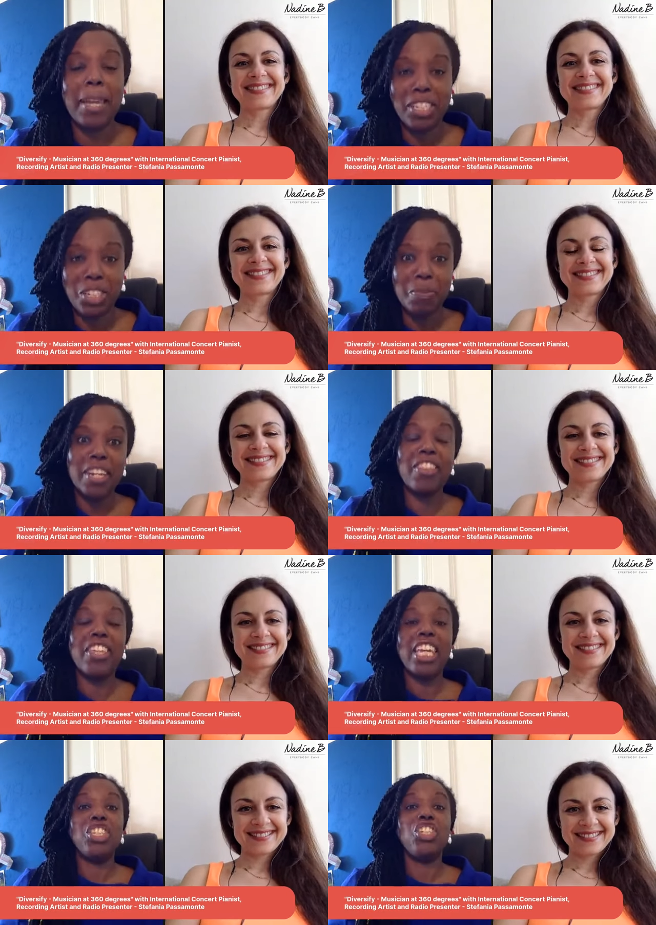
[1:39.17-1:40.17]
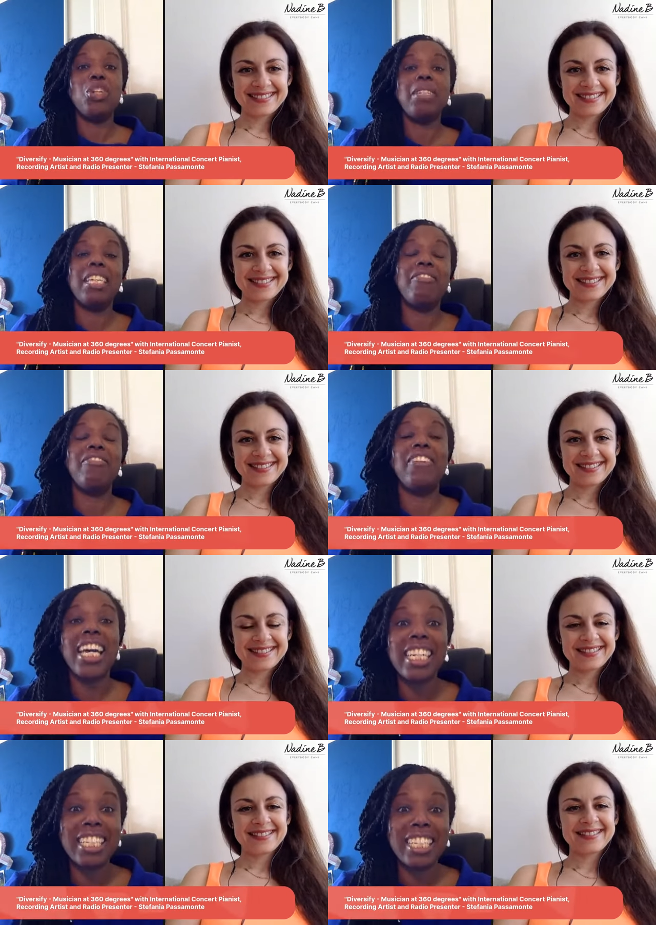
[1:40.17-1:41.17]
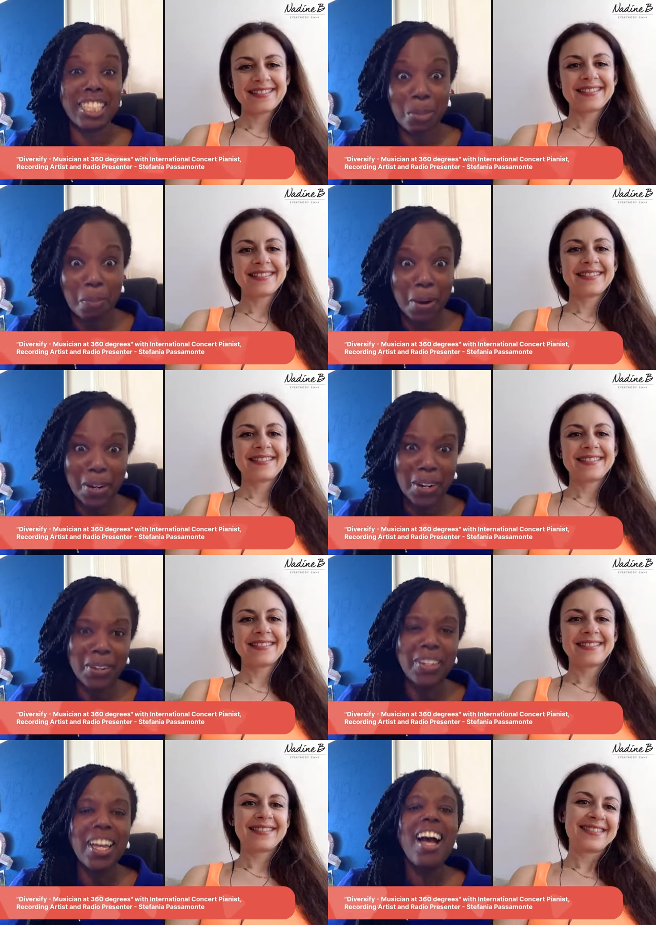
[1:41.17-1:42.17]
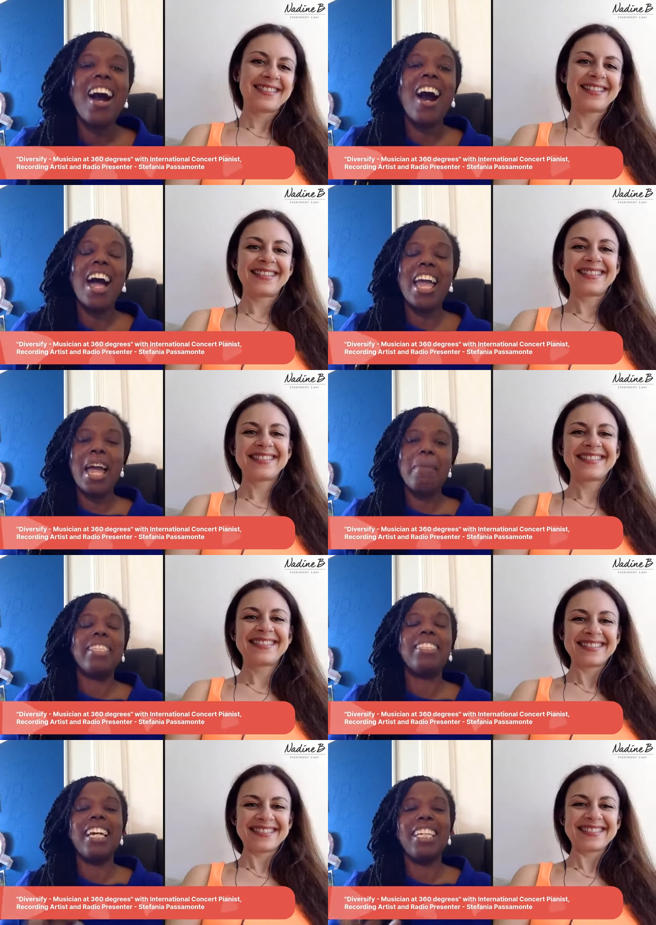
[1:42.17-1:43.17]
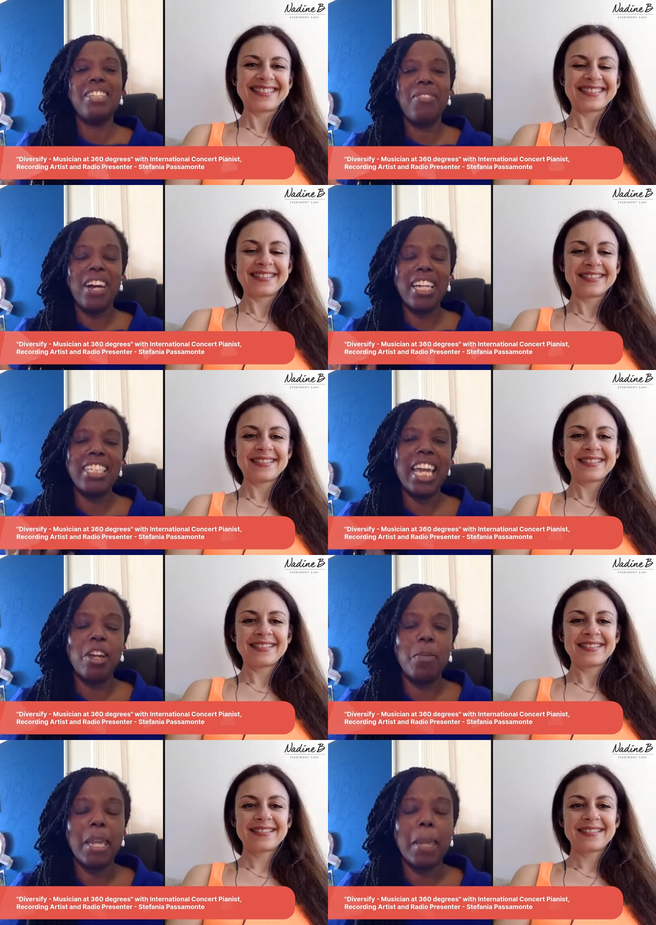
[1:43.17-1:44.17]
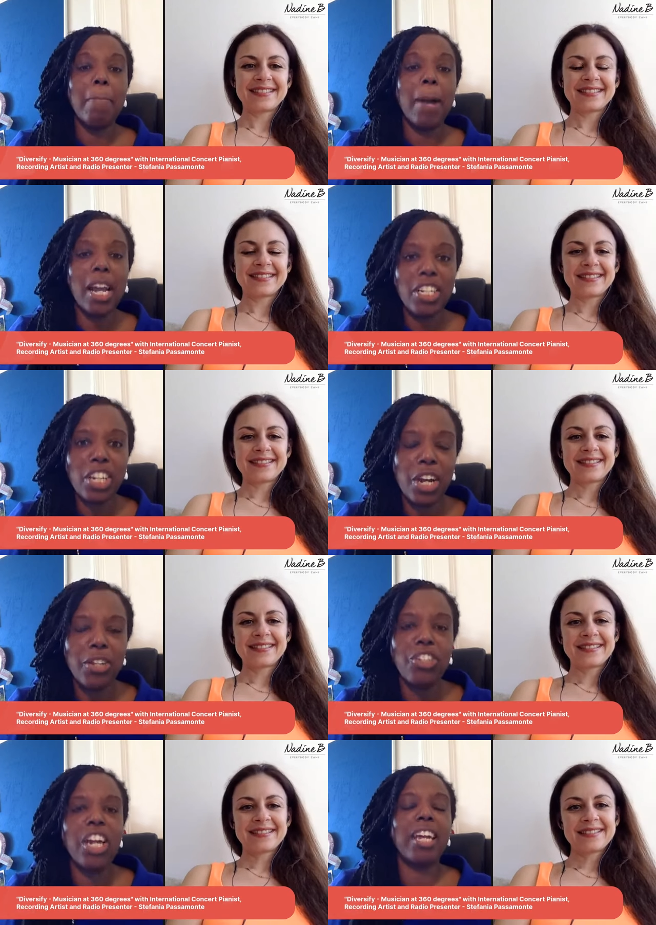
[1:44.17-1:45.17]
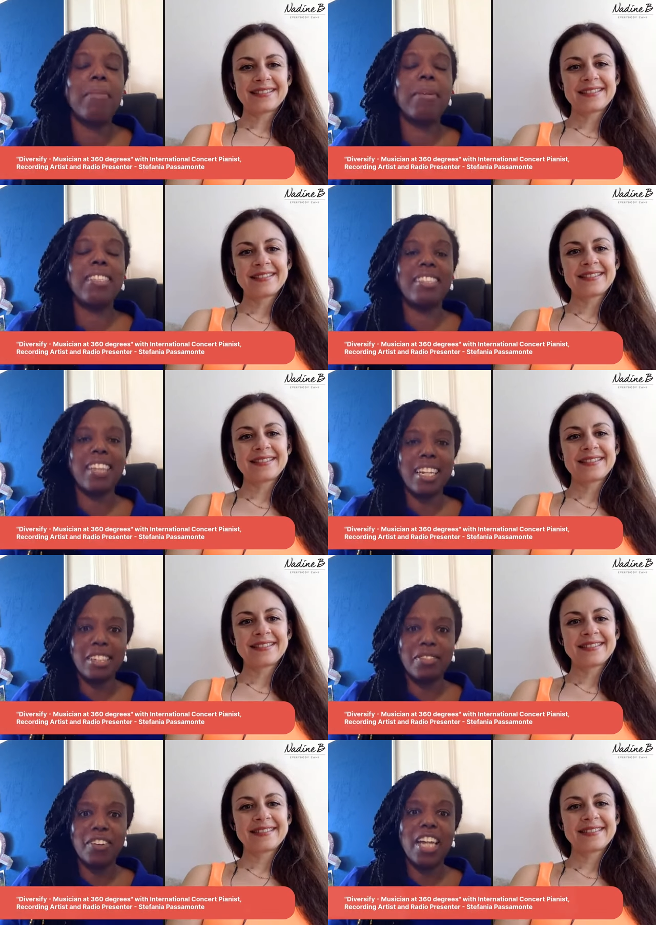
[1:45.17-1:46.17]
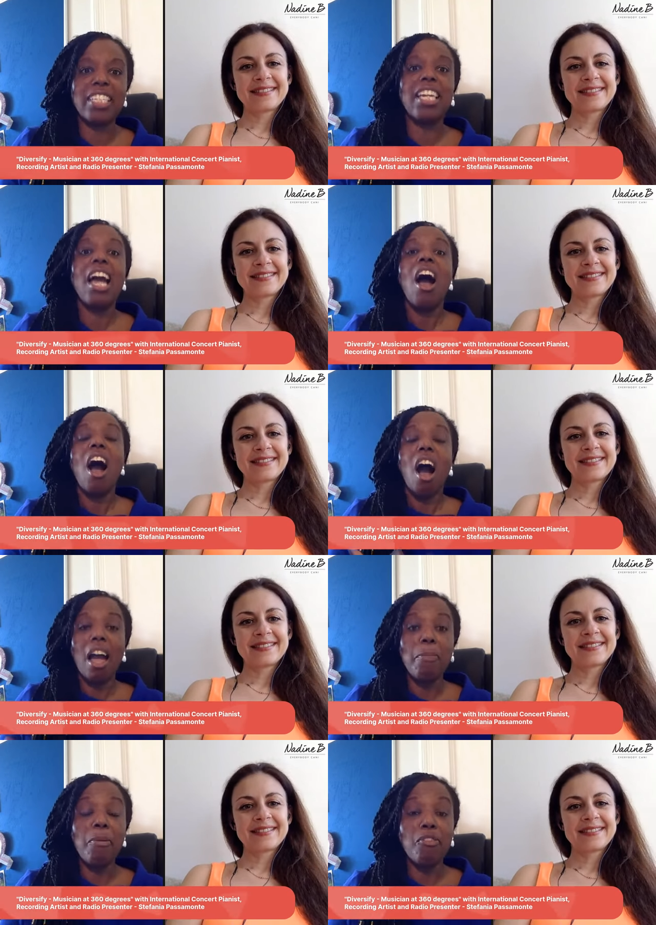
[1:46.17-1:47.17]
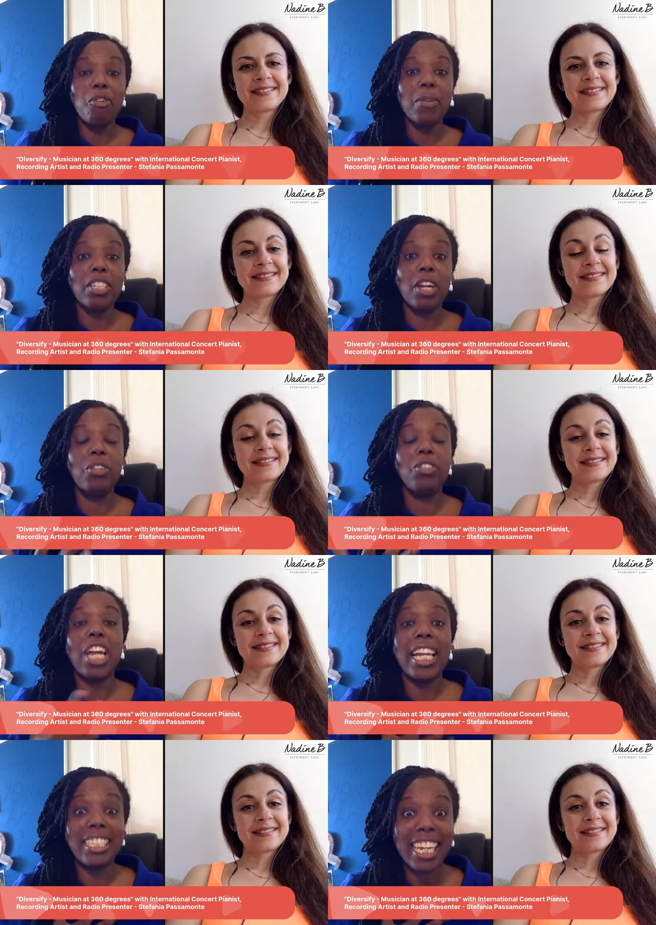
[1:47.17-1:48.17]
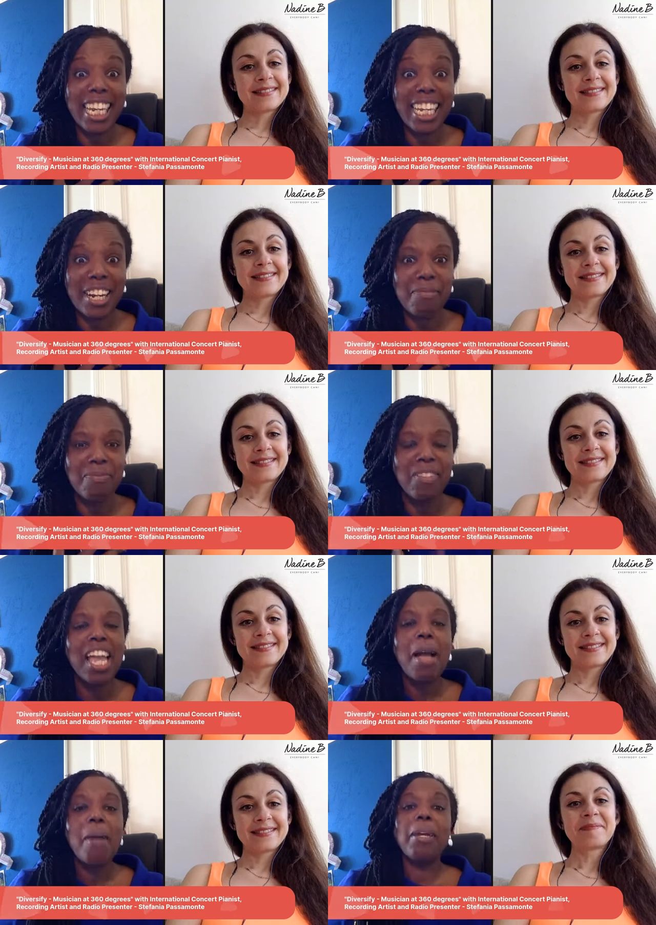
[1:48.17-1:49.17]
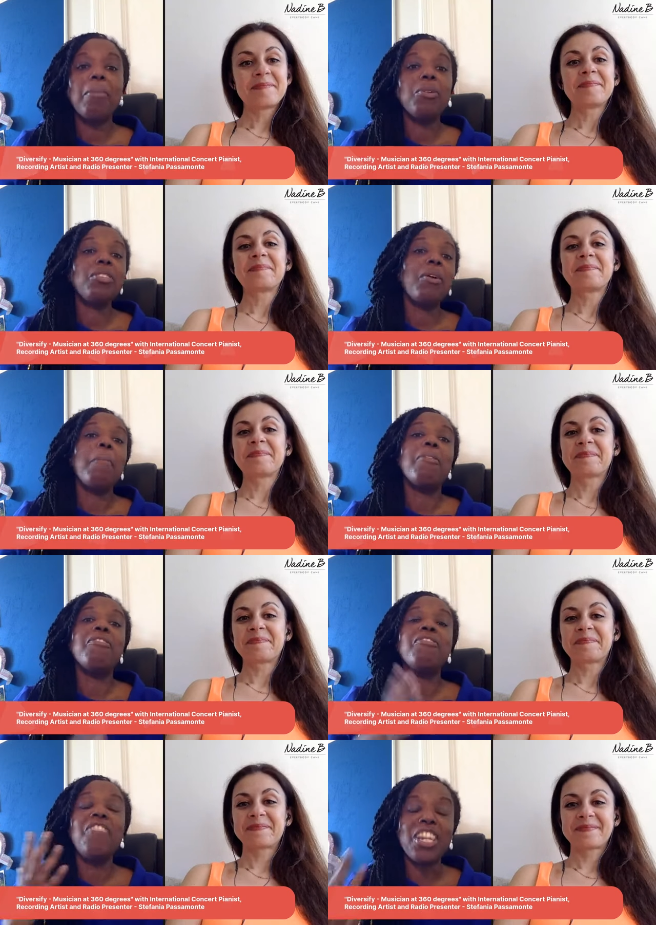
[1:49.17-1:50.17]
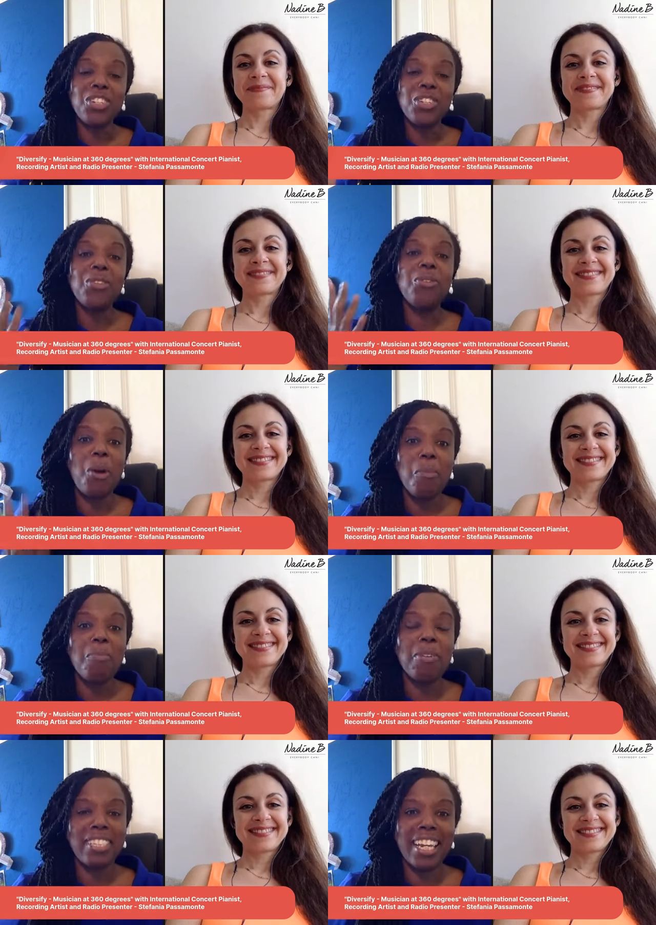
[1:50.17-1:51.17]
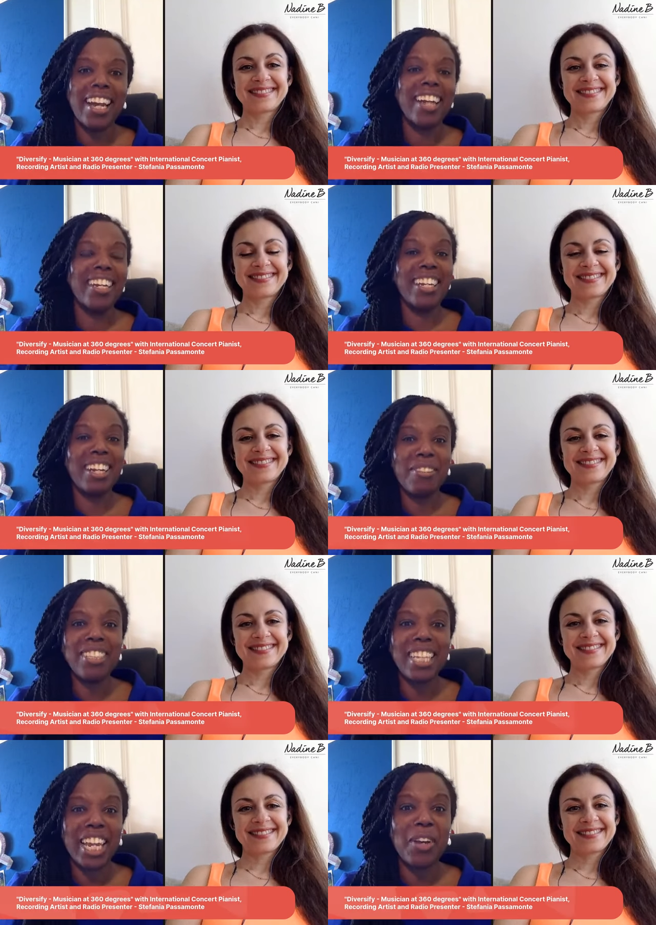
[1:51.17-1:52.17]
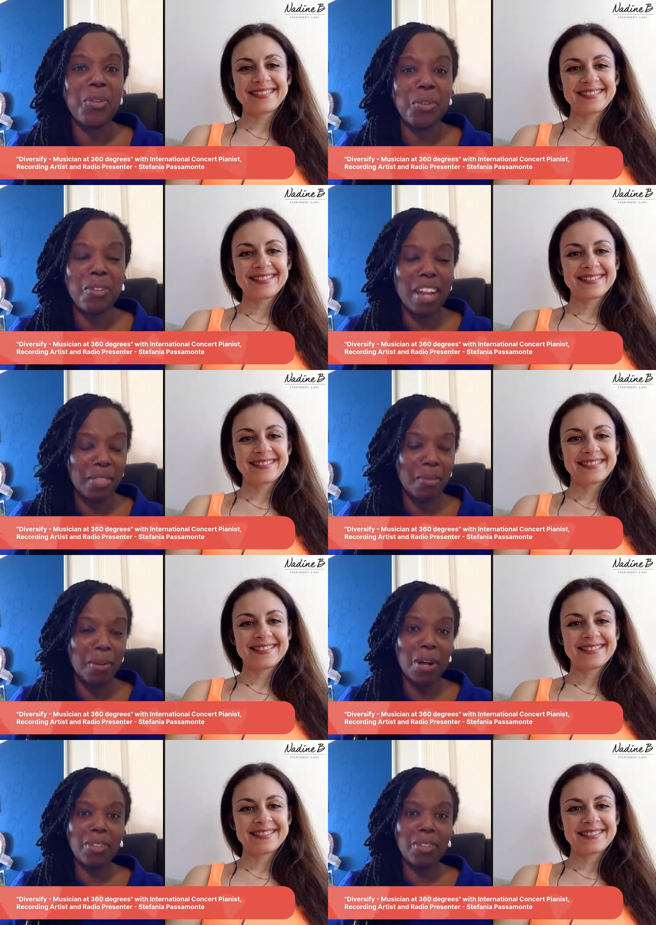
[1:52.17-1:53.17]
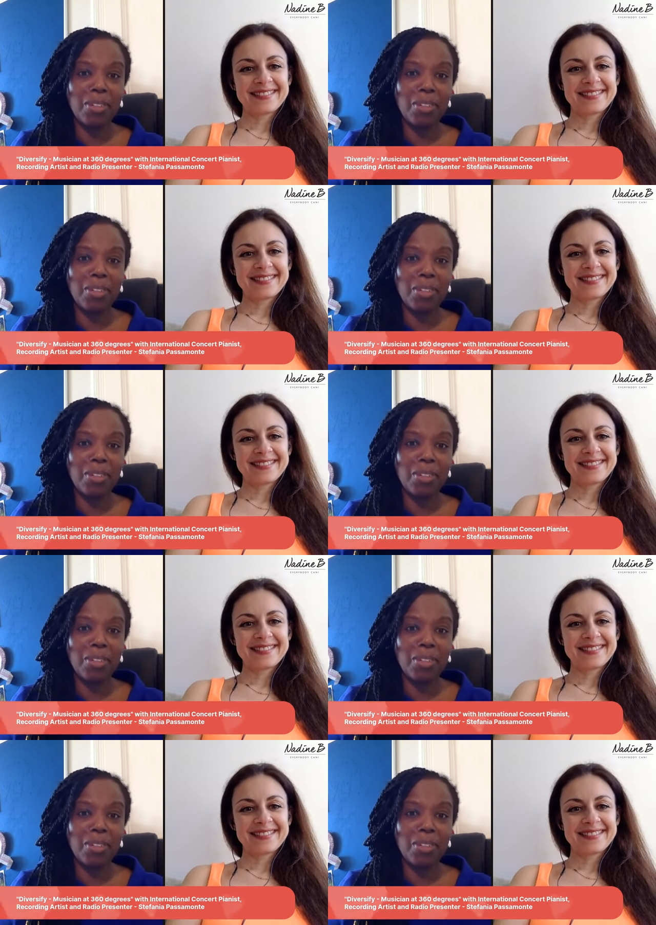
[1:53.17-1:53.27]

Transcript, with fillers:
Speaker 1: Benjamin, the intuitive Verdi soprano. I am a certified NLP mind coach, and I'm a certified high performance coach and a healer. But I'm also a professional opera singer, and I love singing all around the world.